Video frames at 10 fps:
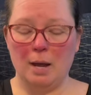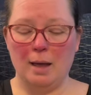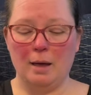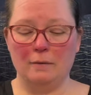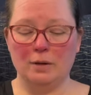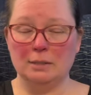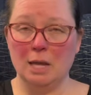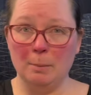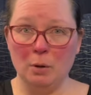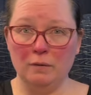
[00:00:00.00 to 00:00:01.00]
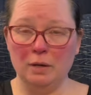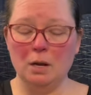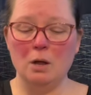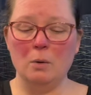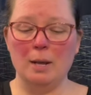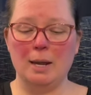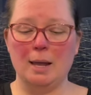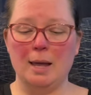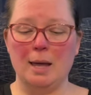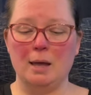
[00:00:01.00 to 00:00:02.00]
I have a demo video and I
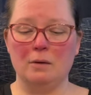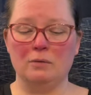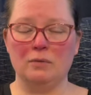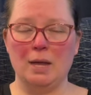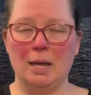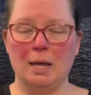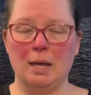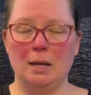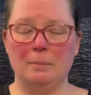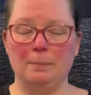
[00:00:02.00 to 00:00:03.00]
have an